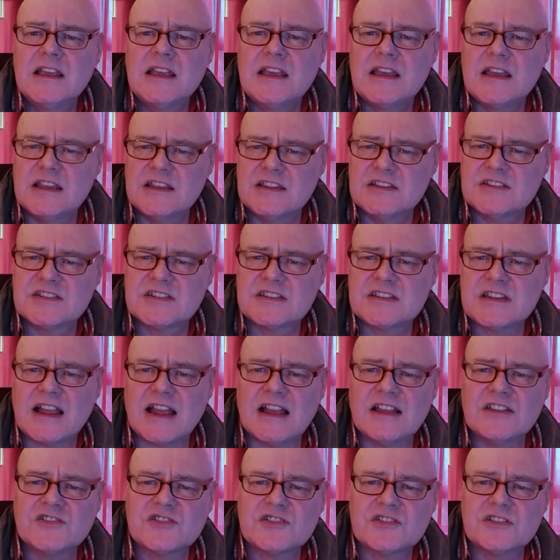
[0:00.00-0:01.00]
is
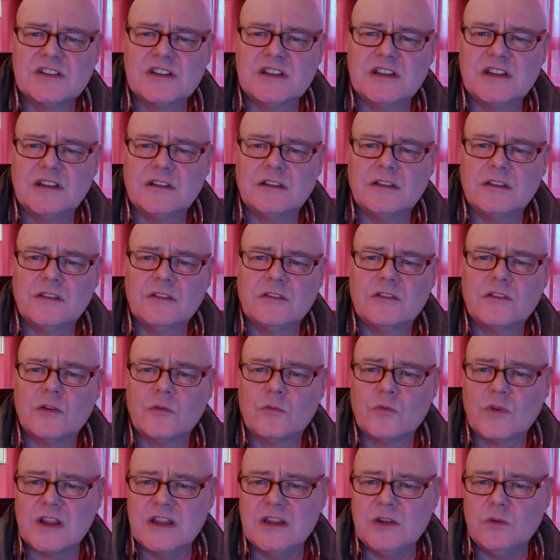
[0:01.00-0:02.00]
actually the
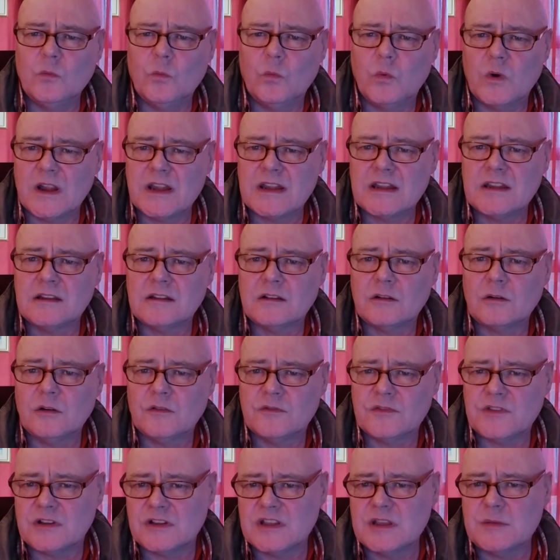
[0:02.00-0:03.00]
right wing
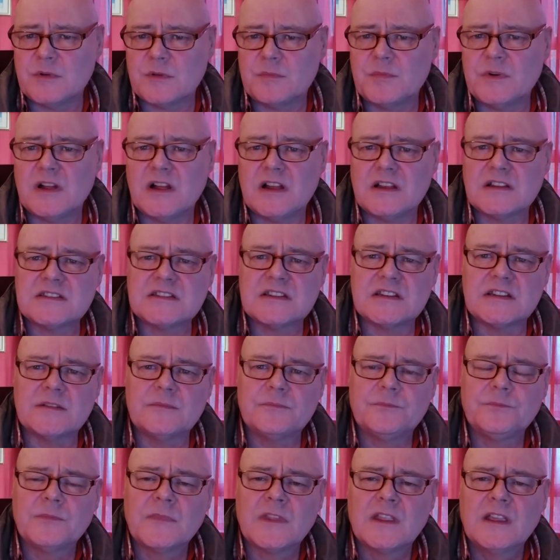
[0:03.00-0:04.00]
of the Labour Party.
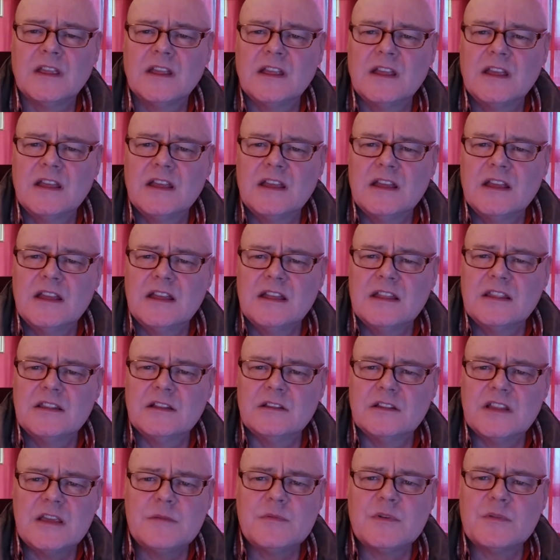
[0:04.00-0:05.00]

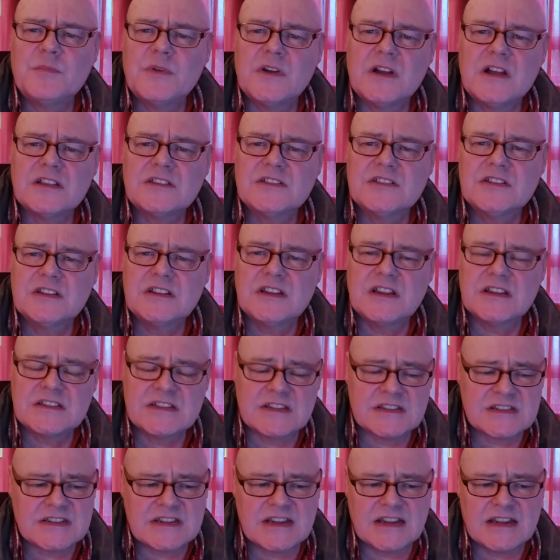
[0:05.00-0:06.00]
The Labour Party,
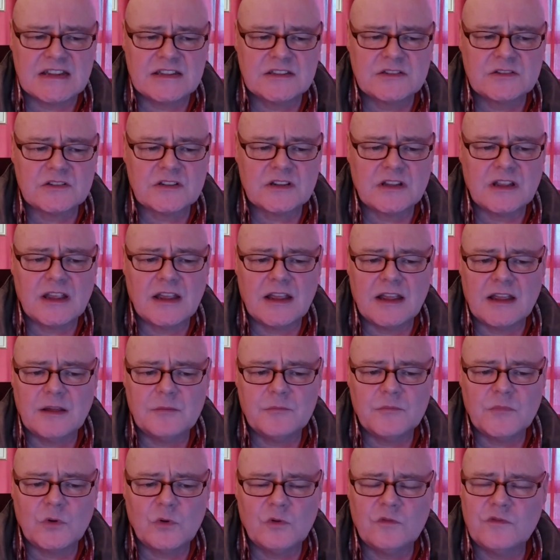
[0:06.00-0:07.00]
as I said,
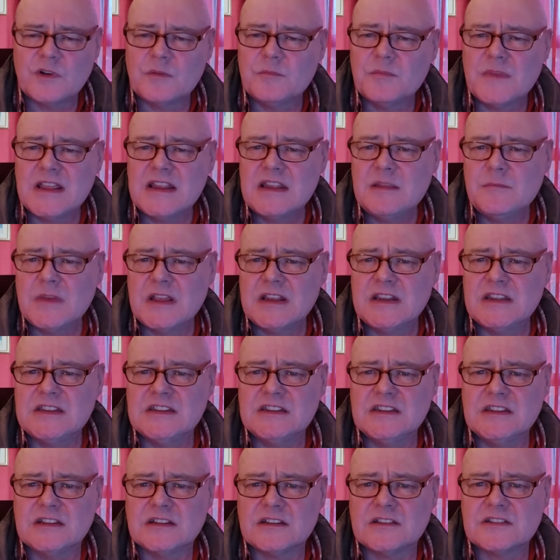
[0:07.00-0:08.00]
over many
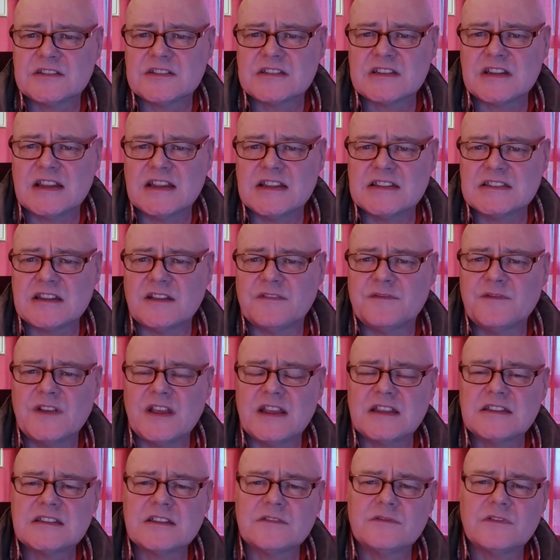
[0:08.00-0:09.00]
years has
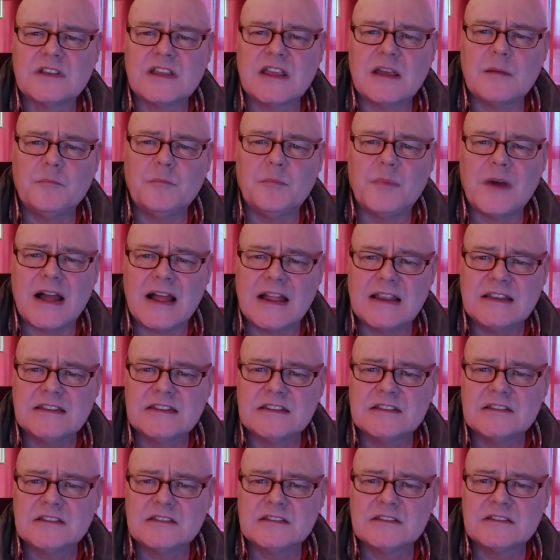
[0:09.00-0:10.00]
effectively
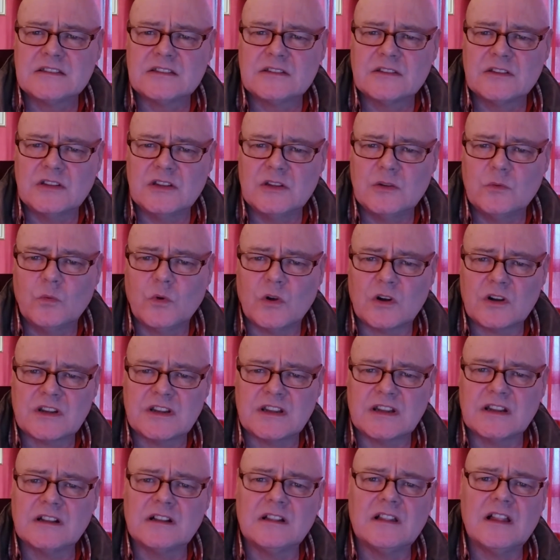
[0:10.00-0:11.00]
abandoned the
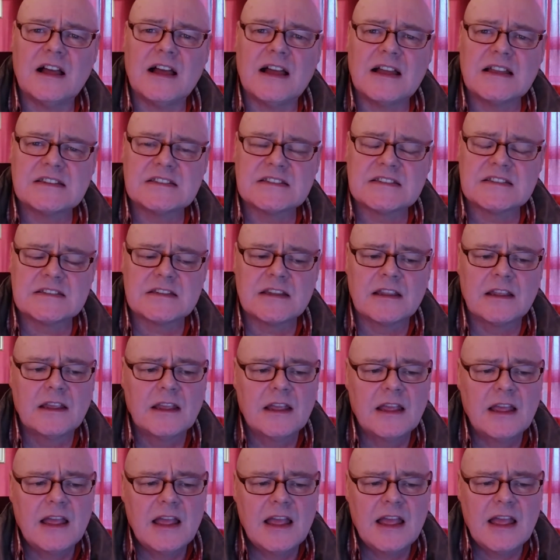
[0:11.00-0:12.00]
working class.
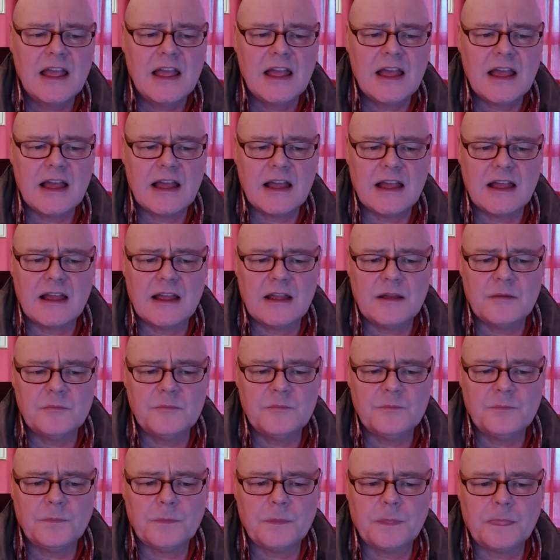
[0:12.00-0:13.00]

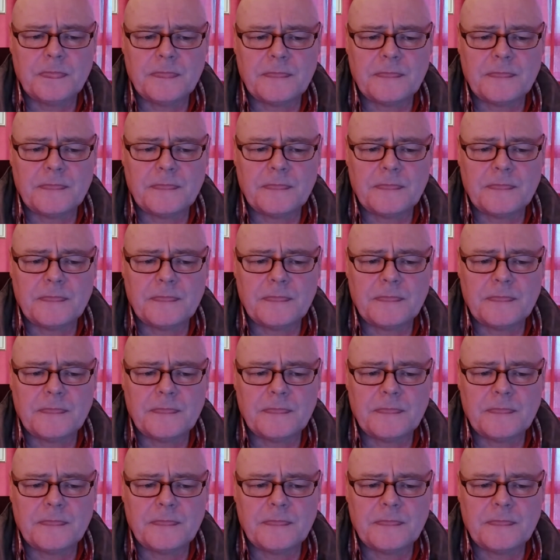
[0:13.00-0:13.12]
When